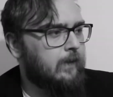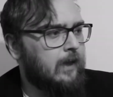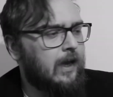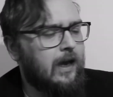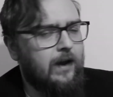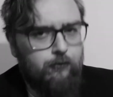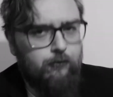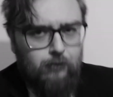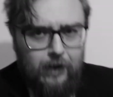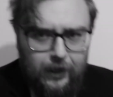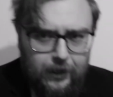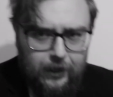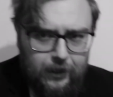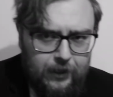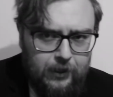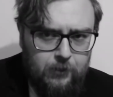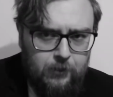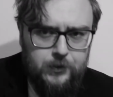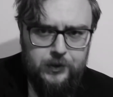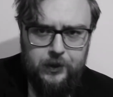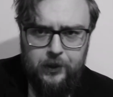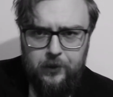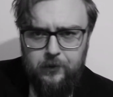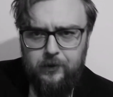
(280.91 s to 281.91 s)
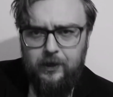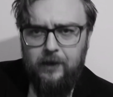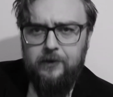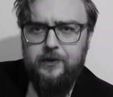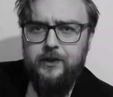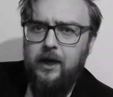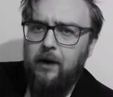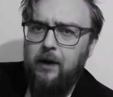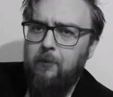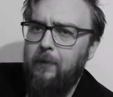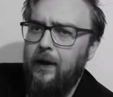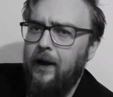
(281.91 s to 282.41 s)
Frankly, he was a low-down
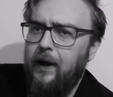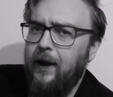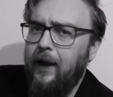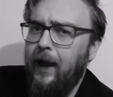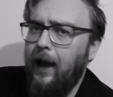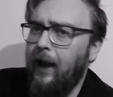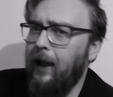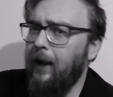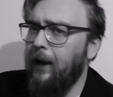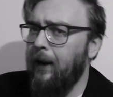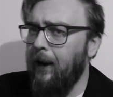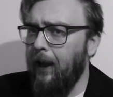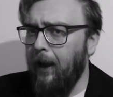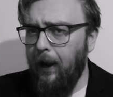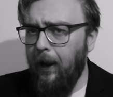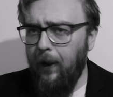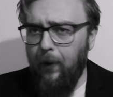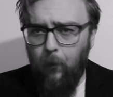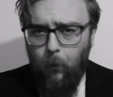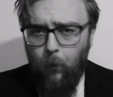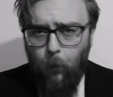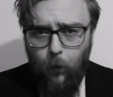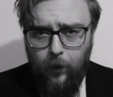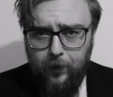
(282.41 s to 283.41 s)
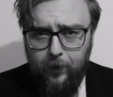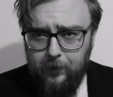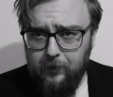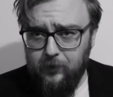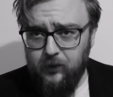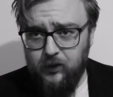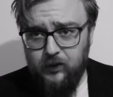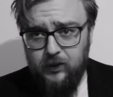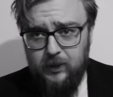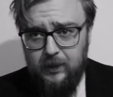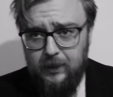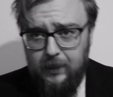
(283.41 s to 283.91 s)
scumbag, and I will
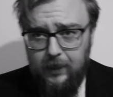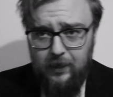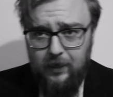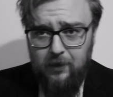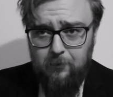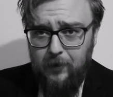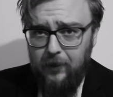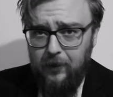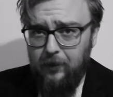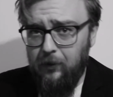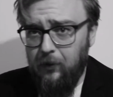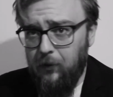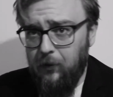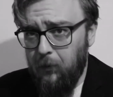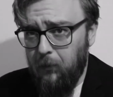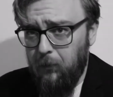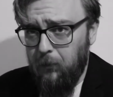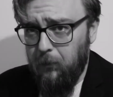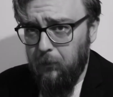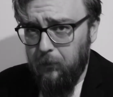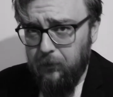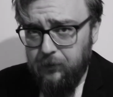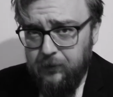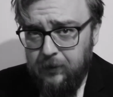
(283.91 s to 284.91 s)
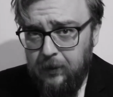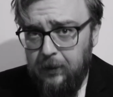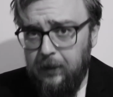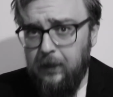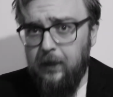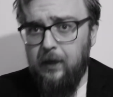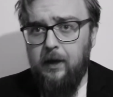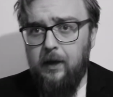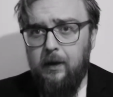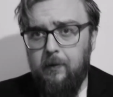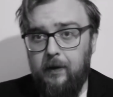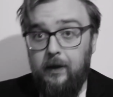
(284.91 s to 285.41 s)
see him in court.
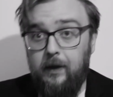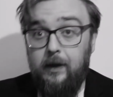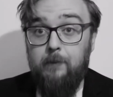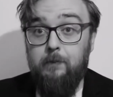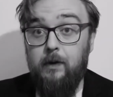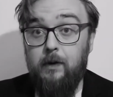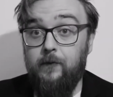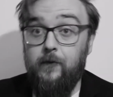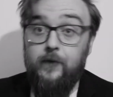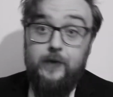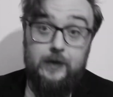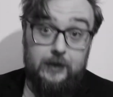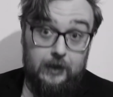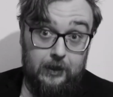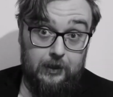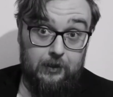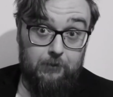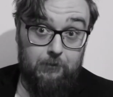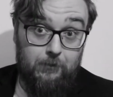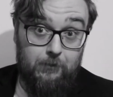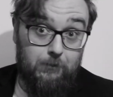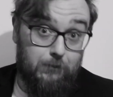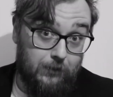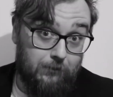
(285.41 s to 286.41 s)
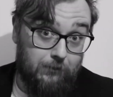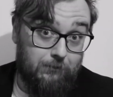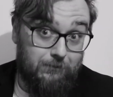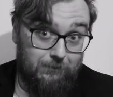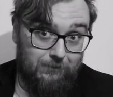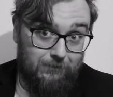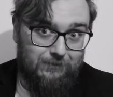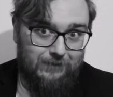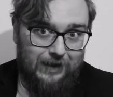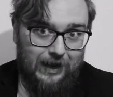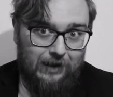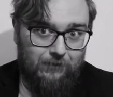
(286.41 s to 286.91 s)
At
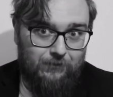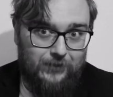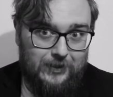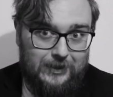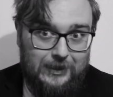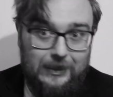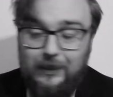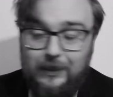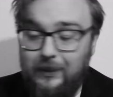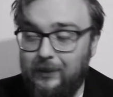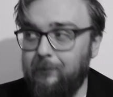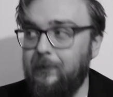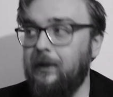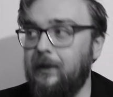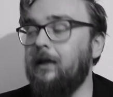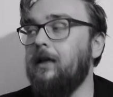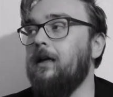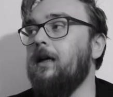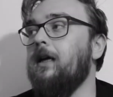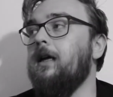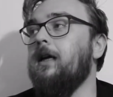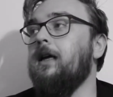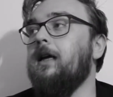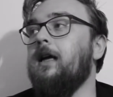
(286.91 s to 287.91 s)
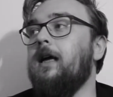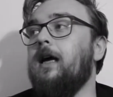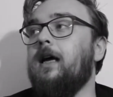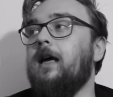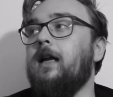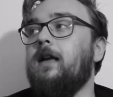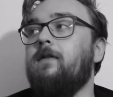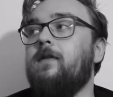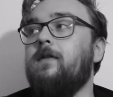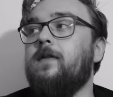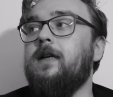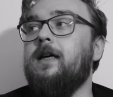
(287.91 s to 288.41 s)
the time,
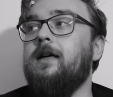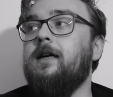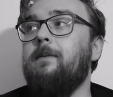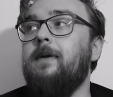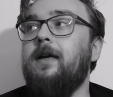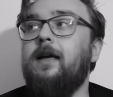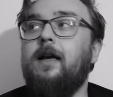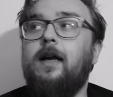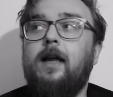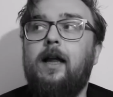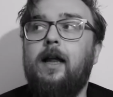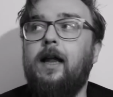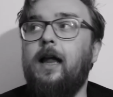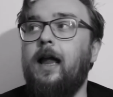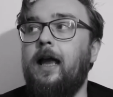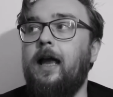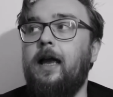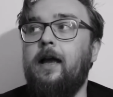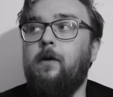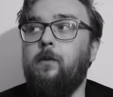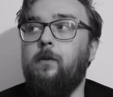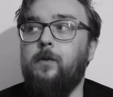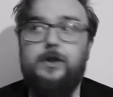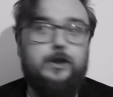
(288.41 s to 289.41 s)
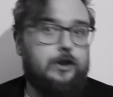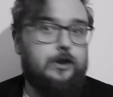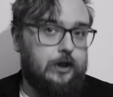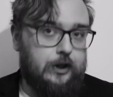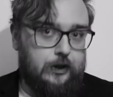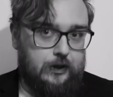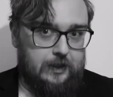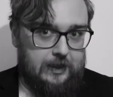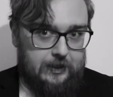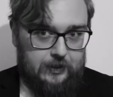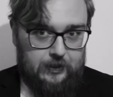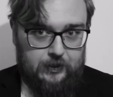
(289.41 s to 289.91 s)
and for the time being, it was
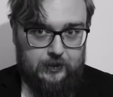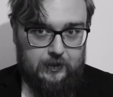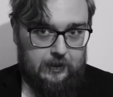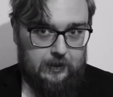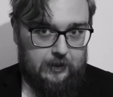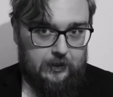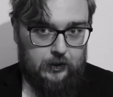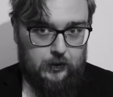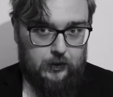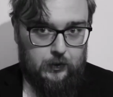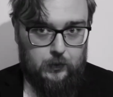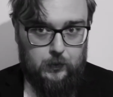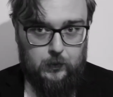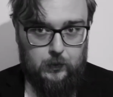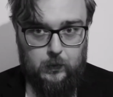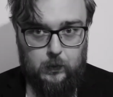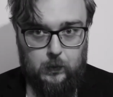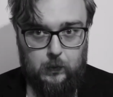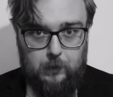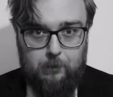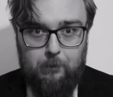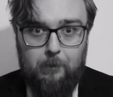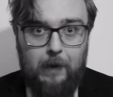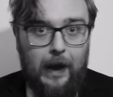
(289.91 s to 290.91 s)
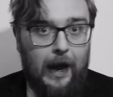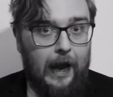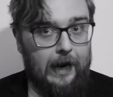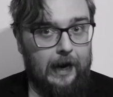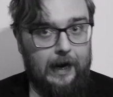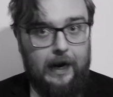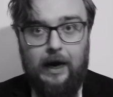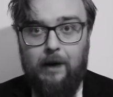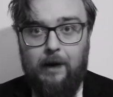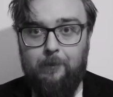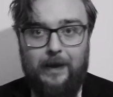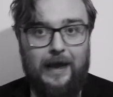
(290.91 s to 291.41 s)
just necessary to
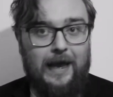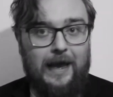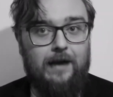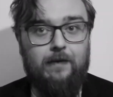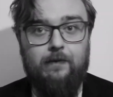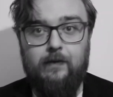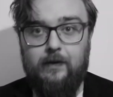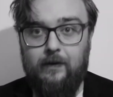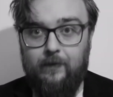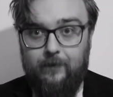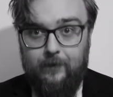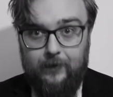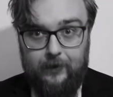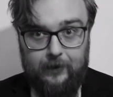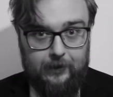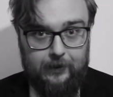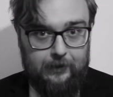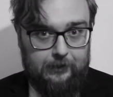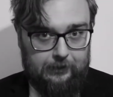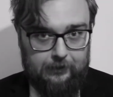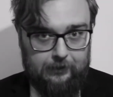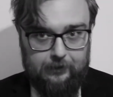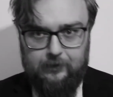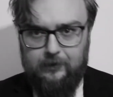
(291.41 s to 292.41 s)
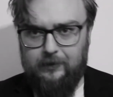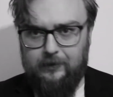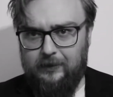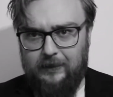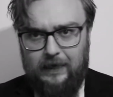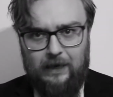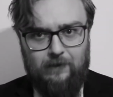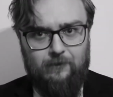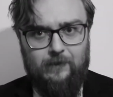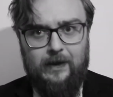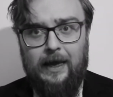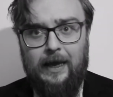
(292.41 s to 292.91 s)
pack up everything and
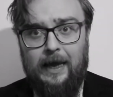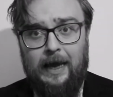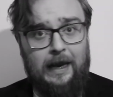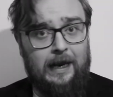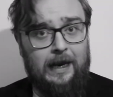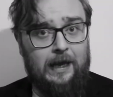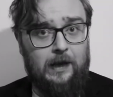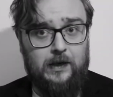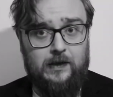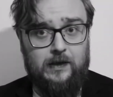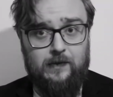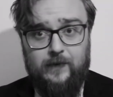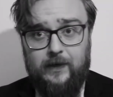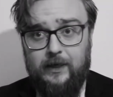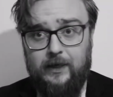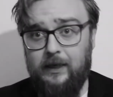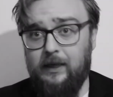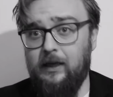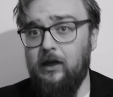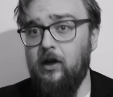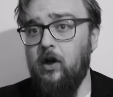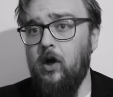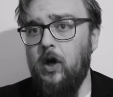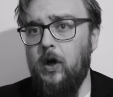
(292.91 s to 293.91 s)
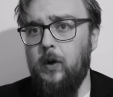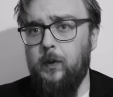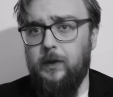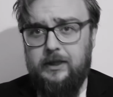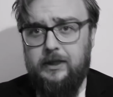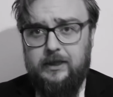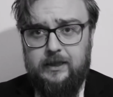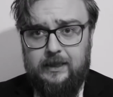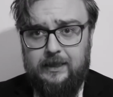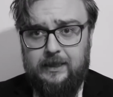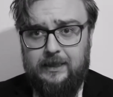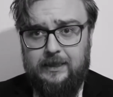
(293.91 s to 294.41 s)
get the hell out of there, which
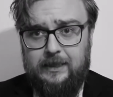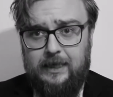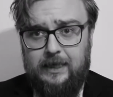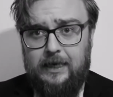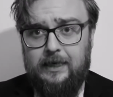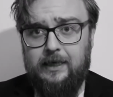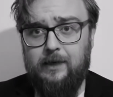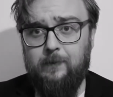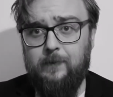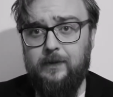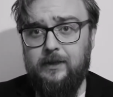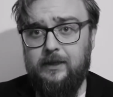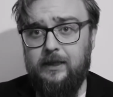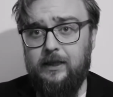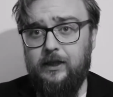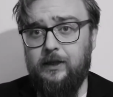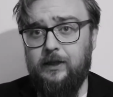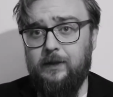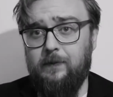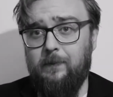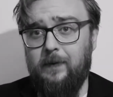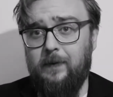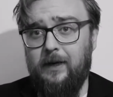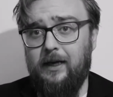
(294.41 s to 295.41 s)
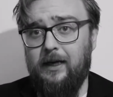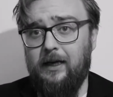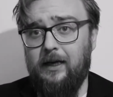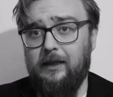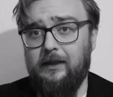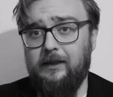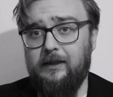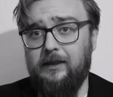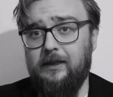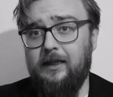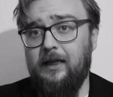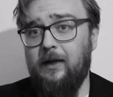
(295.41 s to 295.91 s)
is an exciting position
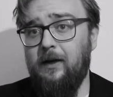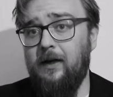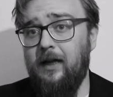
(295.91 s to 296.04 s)
because,